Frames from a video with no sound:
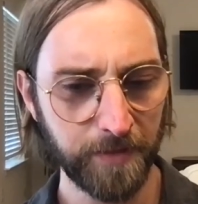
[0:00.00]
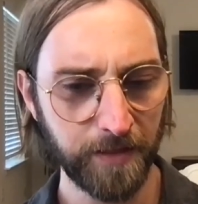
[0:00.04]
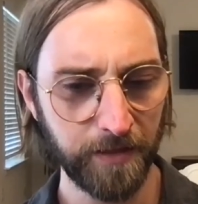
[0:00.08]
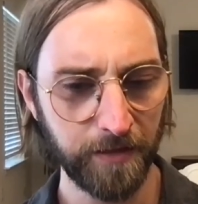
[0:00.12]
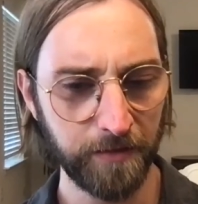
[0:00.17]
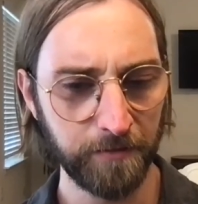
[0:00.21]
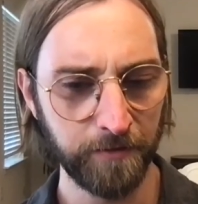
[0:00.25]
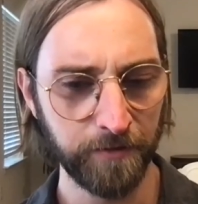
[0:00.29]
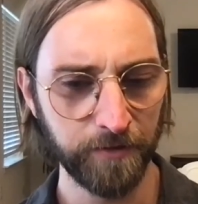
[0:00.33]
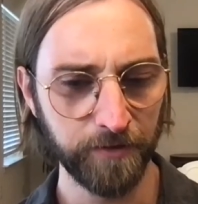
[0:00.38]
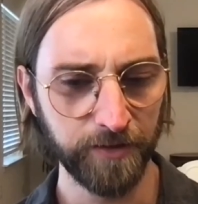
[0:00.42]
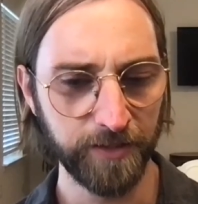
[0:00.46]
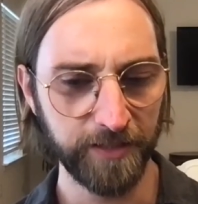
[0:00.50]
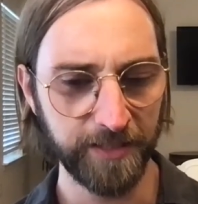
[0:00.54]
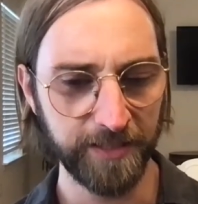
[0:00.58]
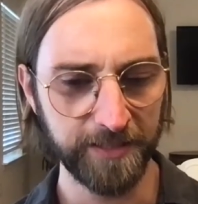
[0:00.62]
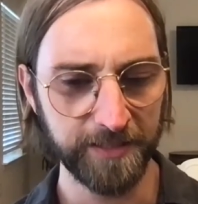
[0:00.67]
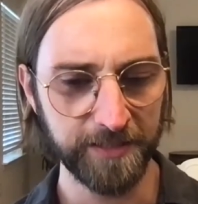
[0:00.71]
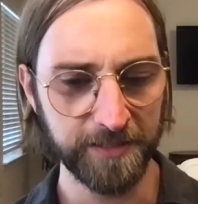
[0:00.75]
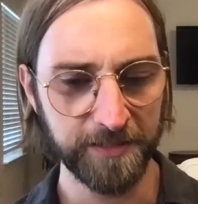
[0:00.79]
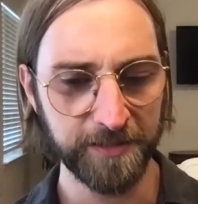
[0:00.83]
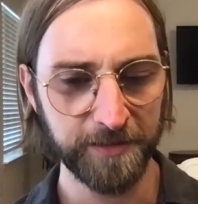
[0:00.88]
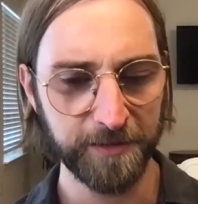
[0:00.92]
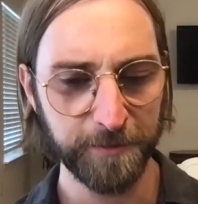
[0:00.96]
It really
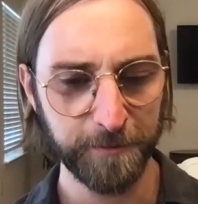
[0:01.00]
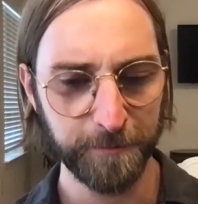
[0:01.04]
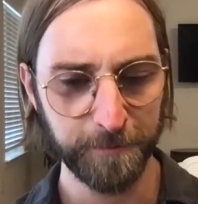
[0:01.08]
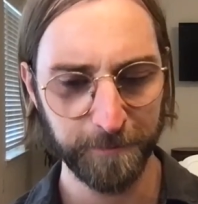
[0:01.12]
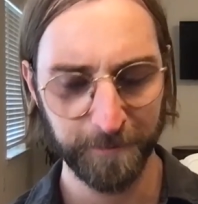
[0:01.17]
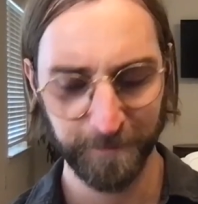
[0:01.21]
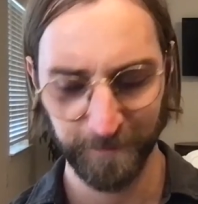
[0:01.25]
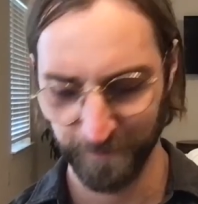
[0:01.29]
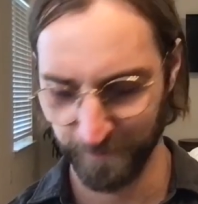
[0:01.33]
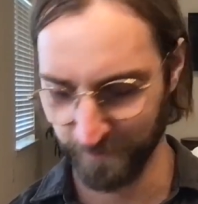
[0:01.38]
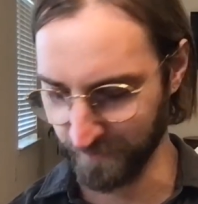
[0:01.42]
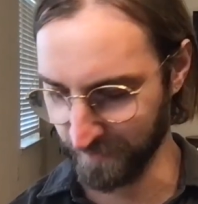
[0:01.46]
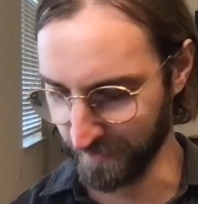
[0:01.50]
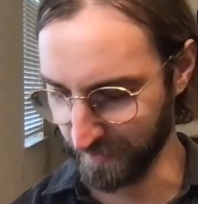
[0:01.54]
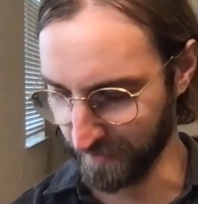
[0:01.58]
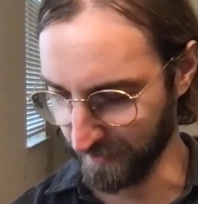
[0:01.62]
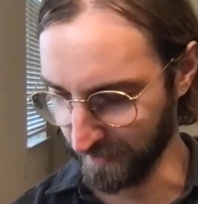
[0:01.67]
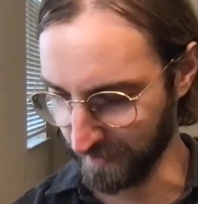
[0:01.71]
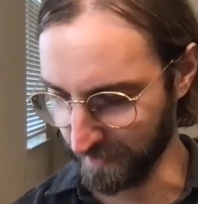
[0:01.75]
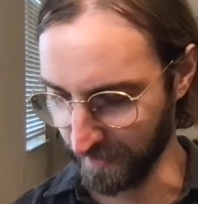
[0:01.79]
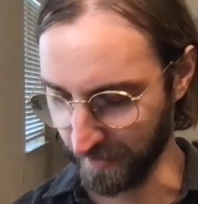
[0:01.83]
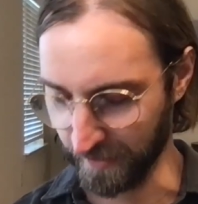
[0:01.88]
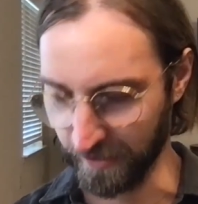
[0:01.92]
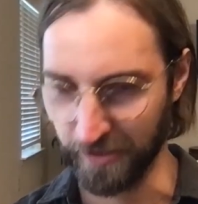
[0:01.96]
is.
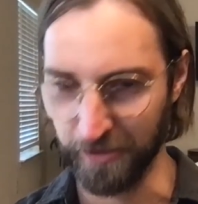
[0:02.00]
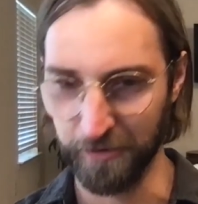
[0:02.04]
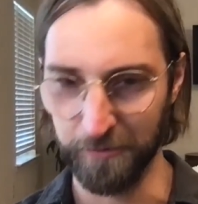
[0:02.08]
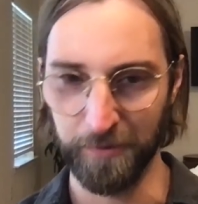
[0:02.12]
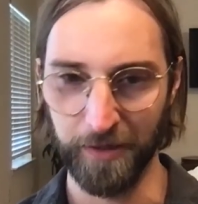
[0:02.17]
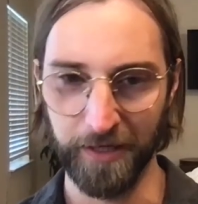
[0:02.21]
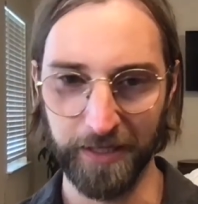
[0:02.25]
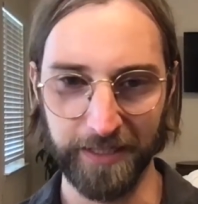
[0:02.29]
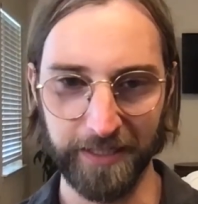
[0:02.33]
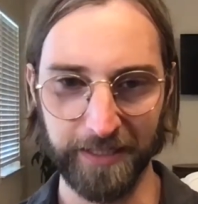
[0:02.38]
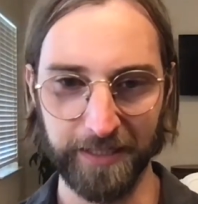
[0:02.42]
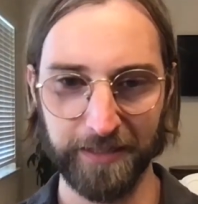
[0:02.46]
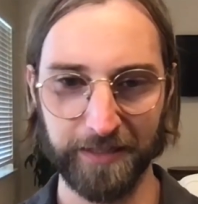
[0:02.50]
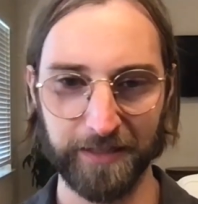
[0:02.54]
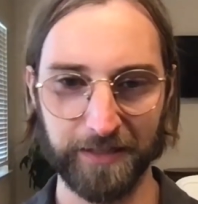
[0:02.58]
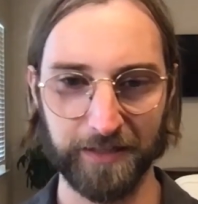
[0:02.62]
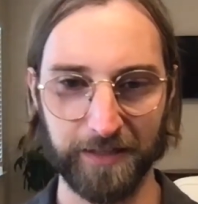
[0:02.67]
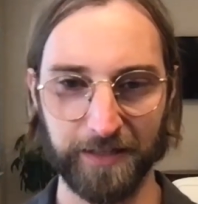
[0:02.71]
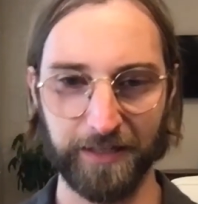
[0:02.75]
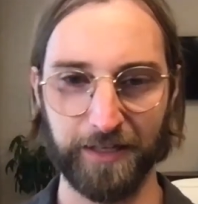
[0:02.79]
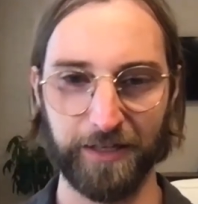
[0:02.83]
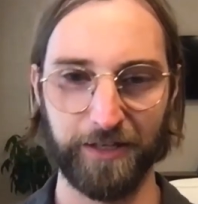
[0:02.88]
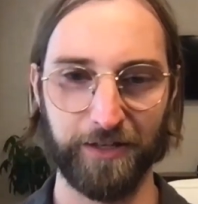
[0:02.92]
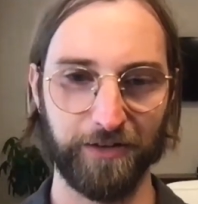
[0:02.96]
Thank you, buddy.
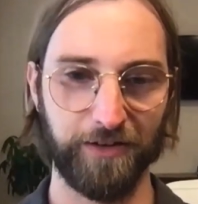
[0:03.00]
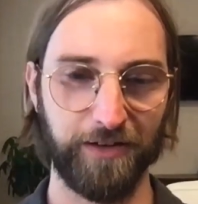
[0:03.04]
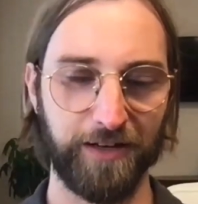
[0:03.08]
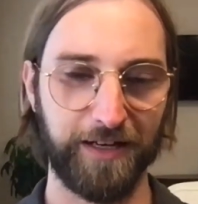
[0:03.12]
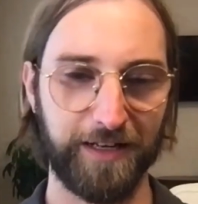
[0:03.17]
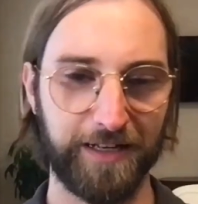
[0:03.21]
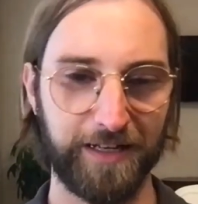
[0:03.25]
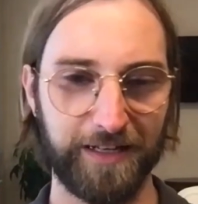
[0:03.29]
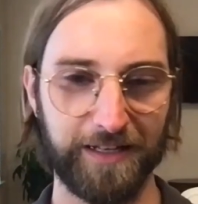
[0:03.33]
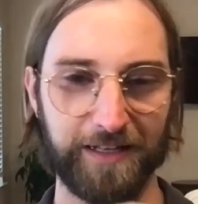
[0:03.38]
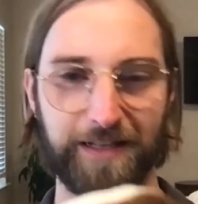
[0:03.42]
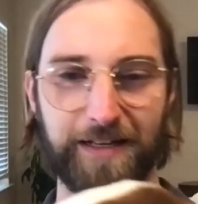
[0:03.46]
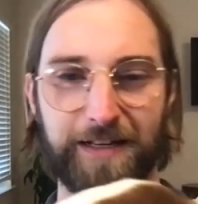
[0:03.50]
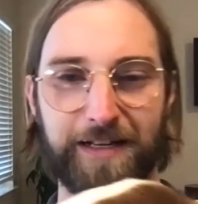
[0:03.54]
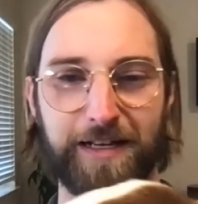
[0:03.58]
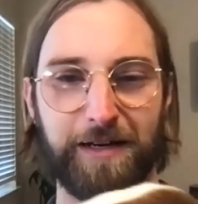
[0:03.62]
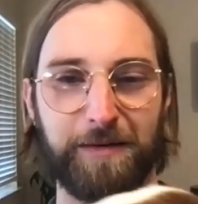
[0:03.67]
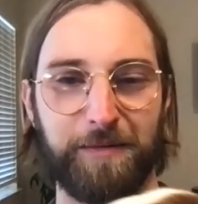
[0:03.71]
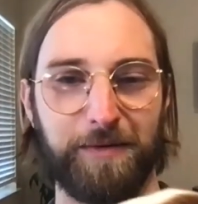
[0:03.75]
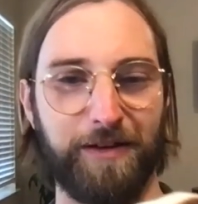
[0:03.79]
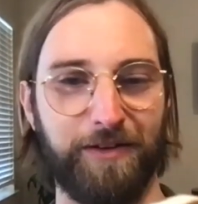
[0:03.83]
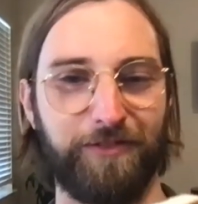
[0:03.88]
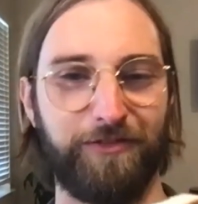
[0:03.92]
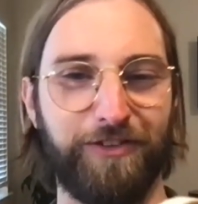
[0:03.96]
Thank you. I
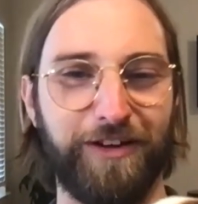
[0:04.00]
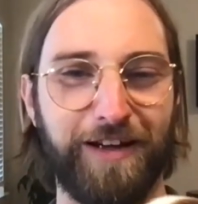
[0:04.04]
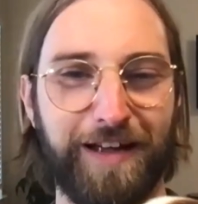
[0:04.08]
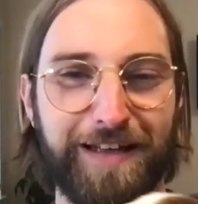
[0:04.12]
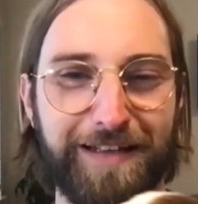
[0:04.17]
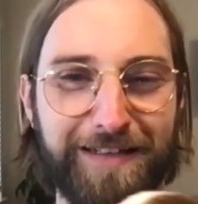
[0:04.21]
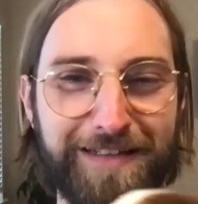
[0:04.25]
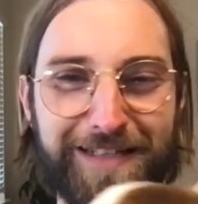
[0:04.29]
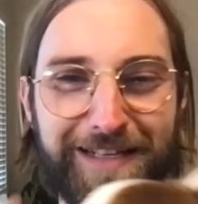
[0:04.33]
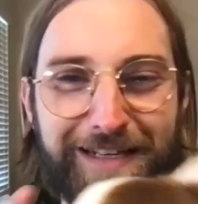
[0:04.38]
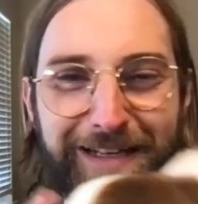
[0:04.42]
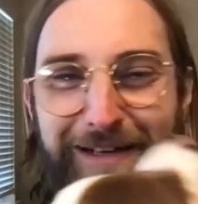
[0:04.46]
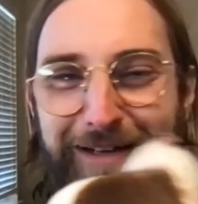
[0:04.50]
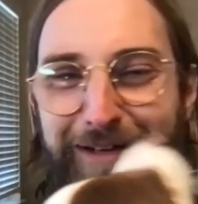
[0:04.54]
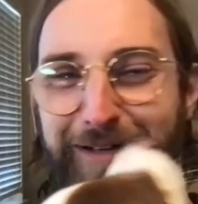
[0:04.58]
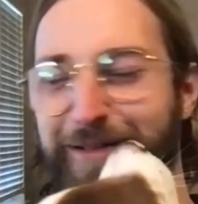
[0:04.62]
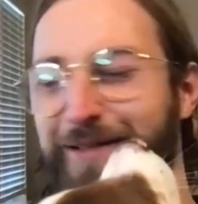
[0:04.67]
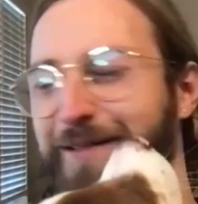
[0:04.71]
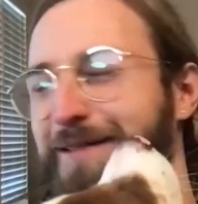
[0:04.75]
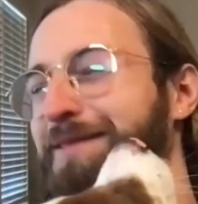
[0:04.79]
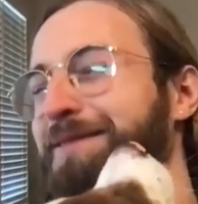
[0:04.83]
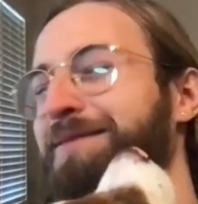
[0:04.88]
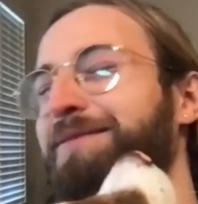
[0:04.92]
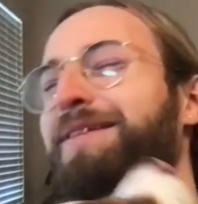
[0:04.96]
got my
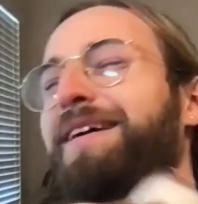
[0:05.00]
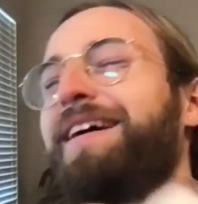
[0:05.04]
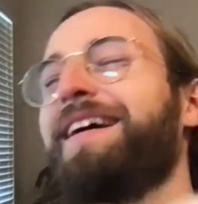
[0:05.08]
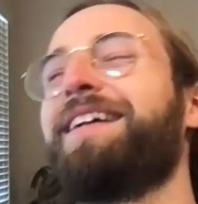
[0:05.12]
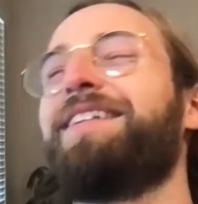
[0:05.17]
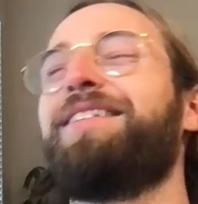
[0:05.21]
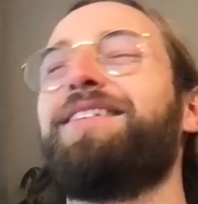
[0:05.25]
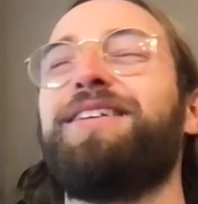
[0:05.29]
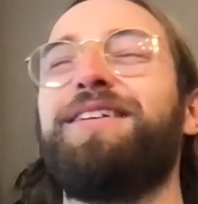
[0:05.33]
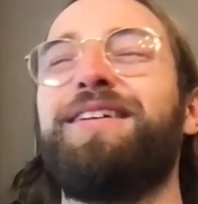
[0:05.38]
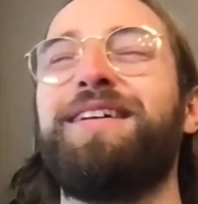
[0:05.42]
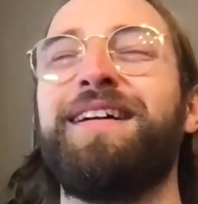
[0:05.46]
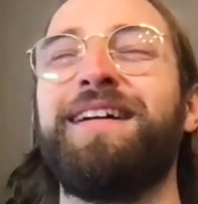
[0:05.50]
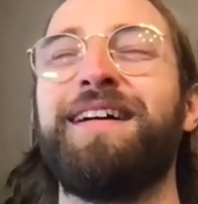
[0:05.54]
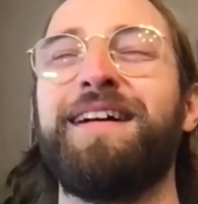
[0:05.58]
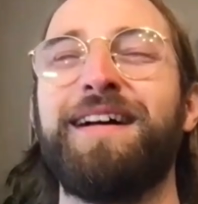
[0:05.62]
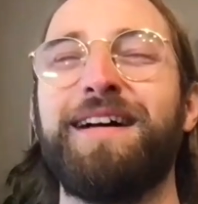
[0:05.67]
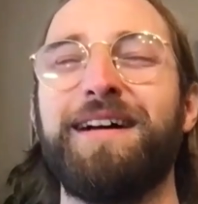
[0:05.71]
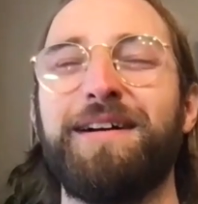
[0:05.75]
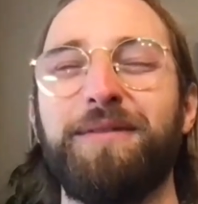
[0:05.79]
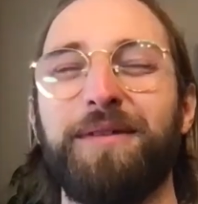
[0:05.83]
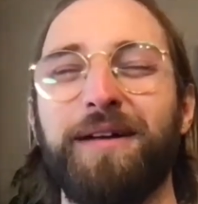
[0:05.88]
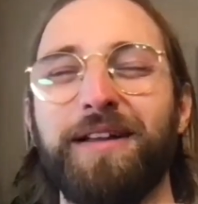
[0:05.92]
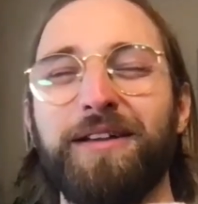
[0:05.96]
friend.
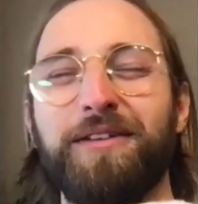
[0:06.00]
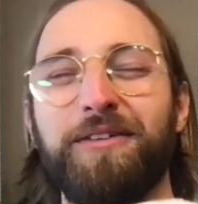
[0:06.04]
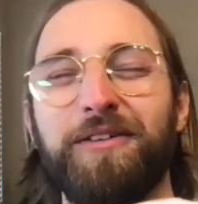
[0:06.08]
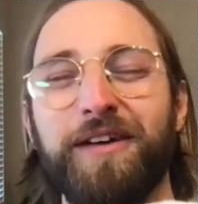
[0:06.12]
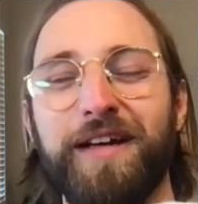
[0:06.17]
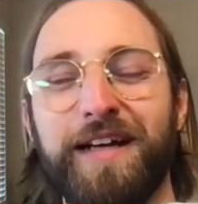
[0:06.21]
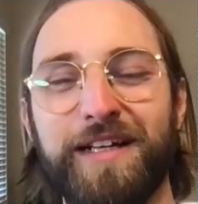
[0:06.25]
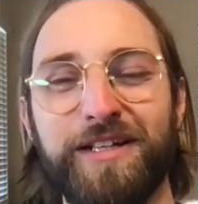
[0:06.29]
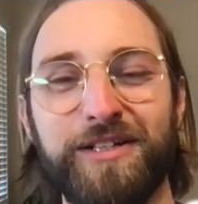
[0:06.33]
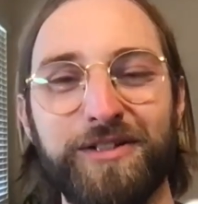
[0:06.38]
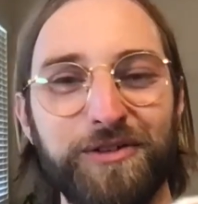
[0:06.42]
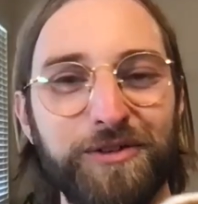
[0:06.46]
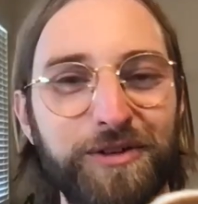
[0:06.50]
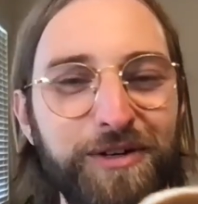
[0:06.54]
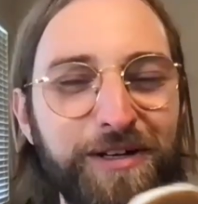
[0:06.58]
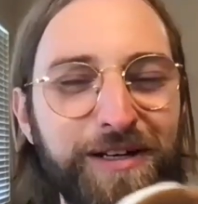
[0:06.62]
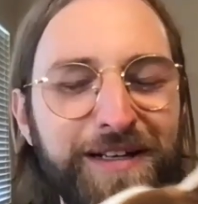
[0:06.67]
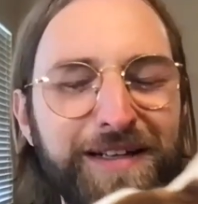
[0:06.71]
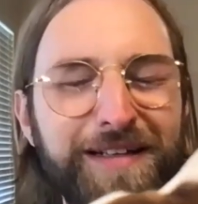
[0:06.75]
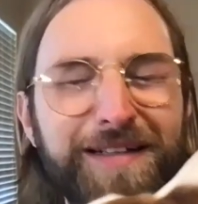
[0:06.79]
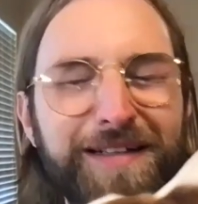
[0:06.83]
My little angel.